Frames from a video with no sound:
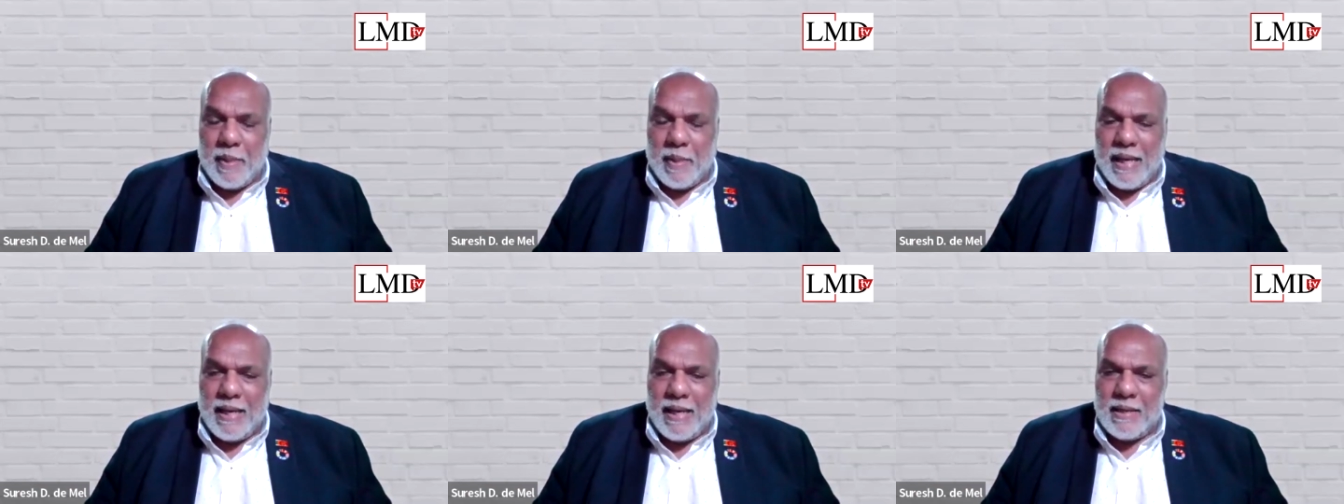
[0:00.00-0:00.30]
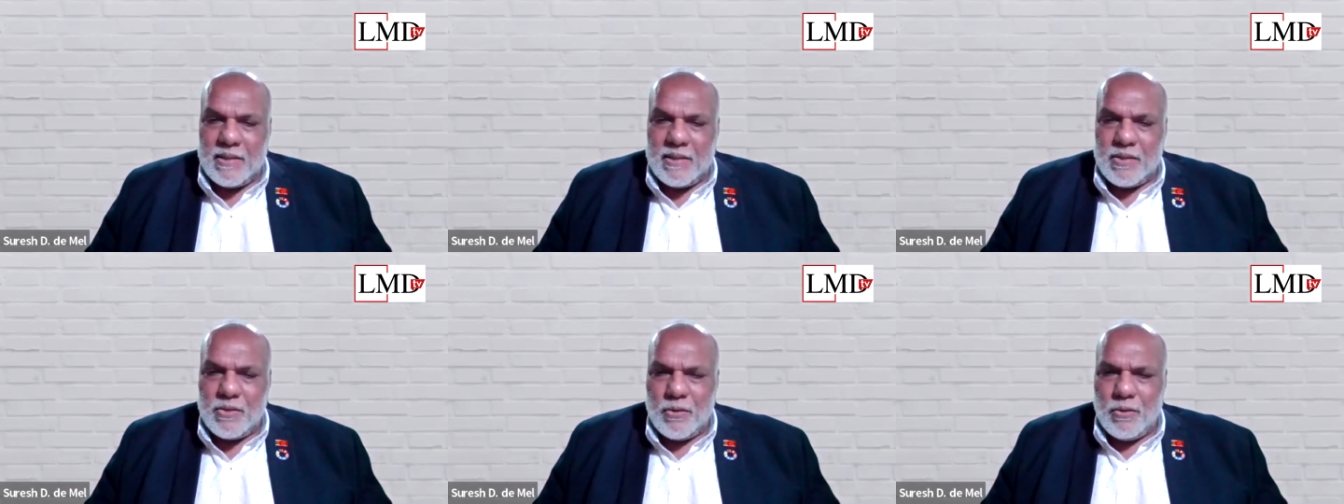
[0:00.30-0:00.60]

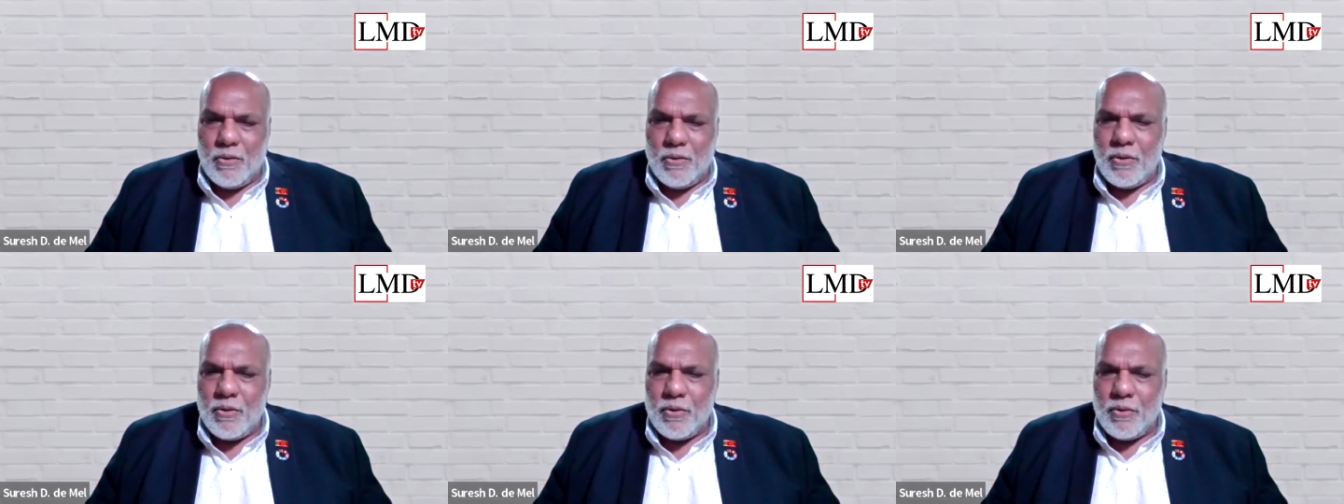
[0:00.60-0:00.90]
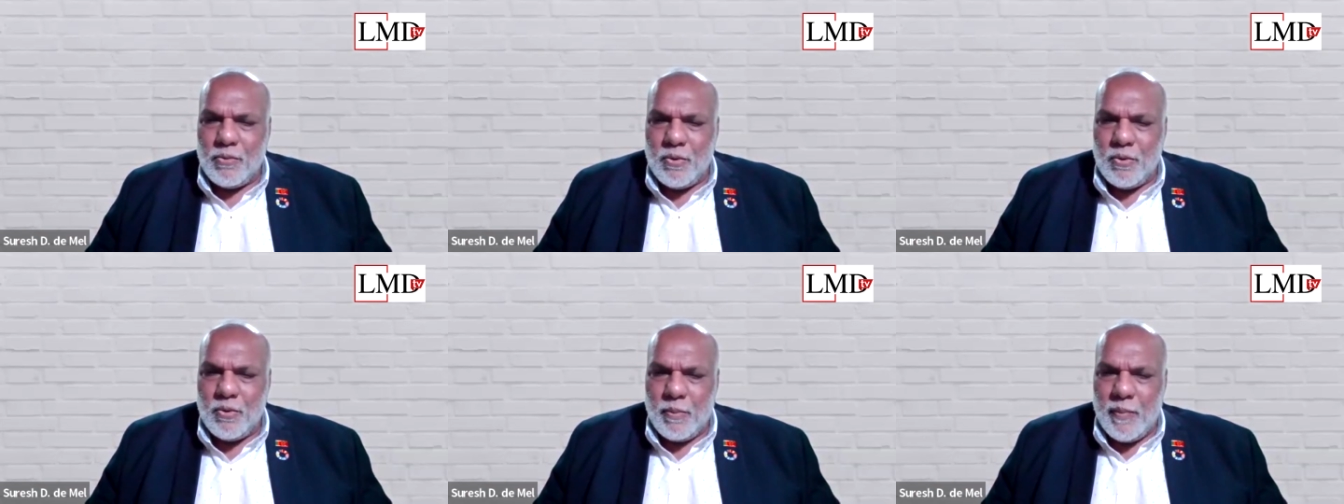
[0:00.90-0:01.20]
place to go
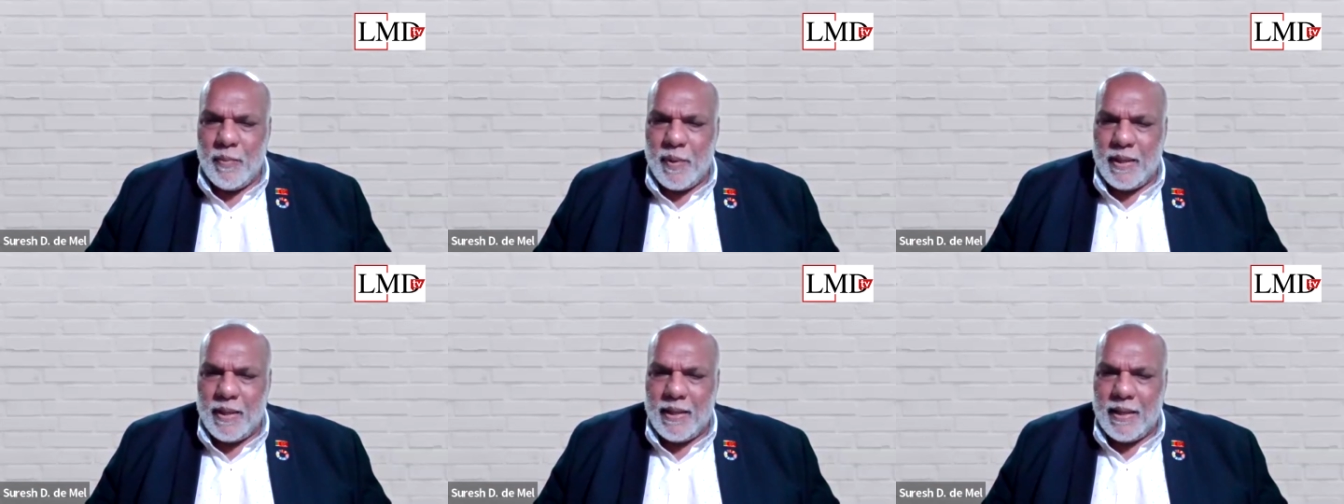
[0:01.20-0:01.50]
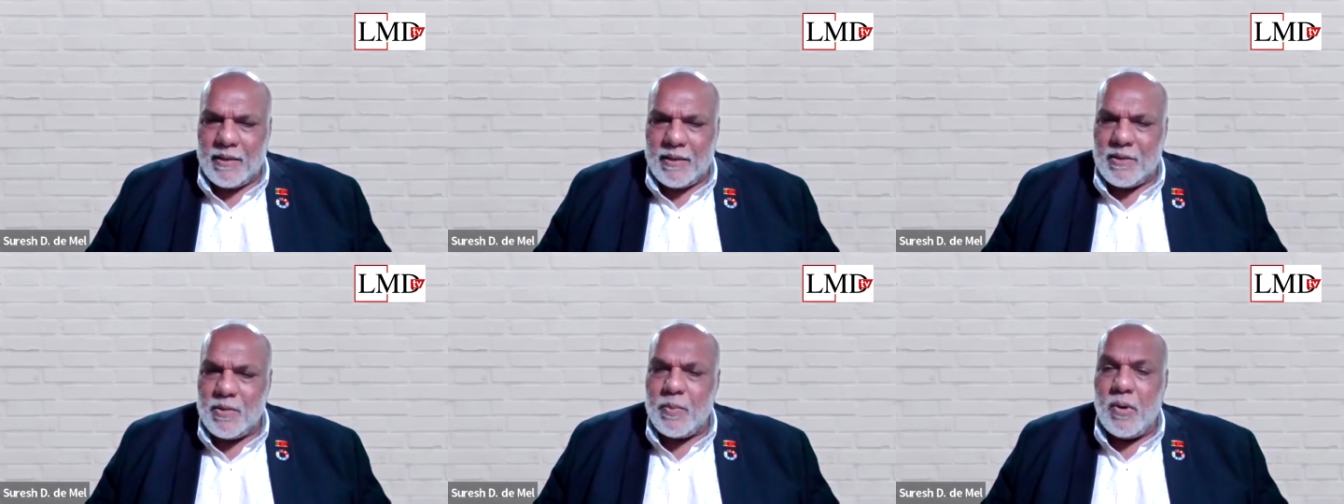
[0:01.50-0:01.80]
to would be
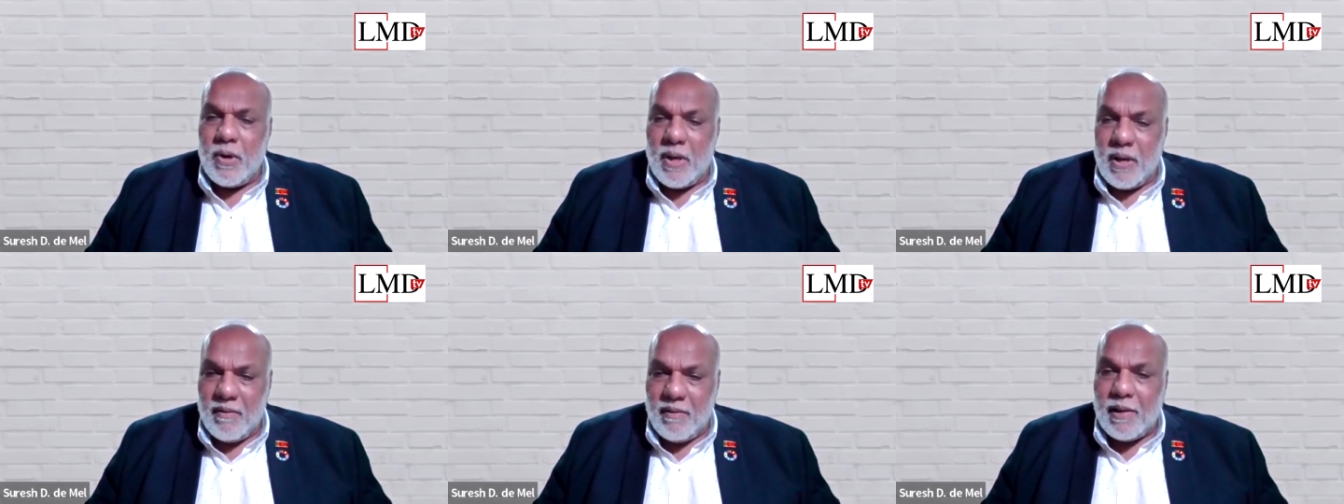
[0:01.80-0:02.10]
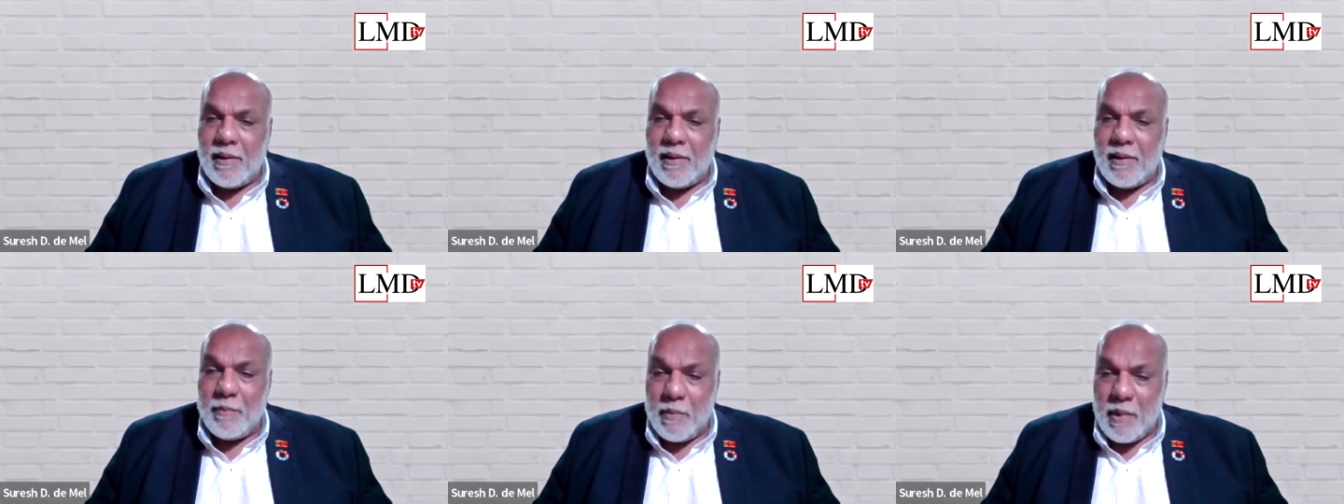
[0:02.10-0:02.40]
the Export
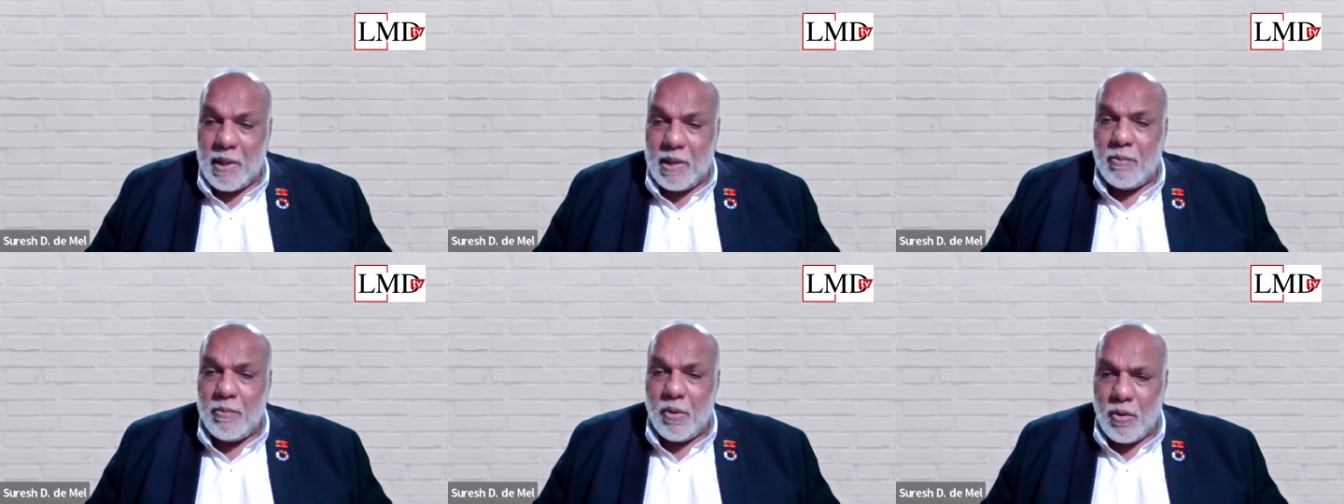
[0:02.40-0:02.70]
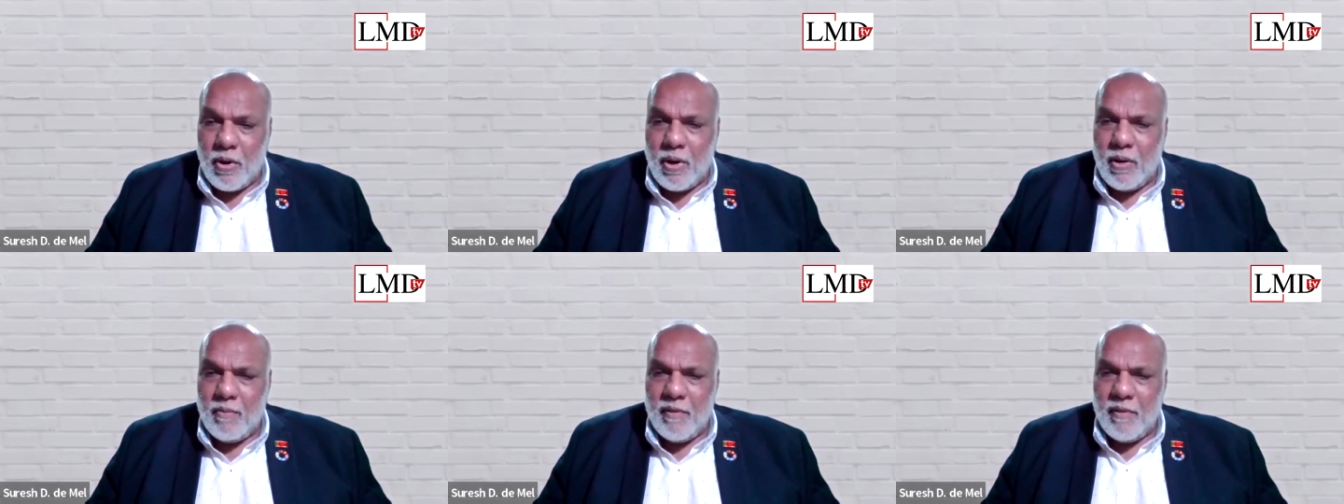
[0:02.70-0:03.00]
Development
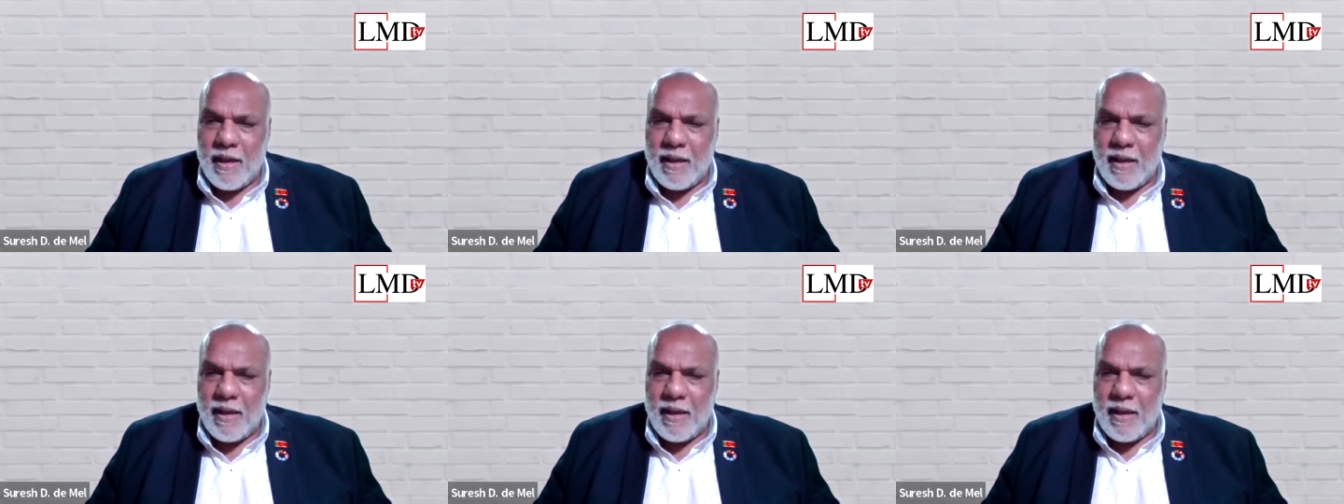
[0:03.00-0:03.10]
Board,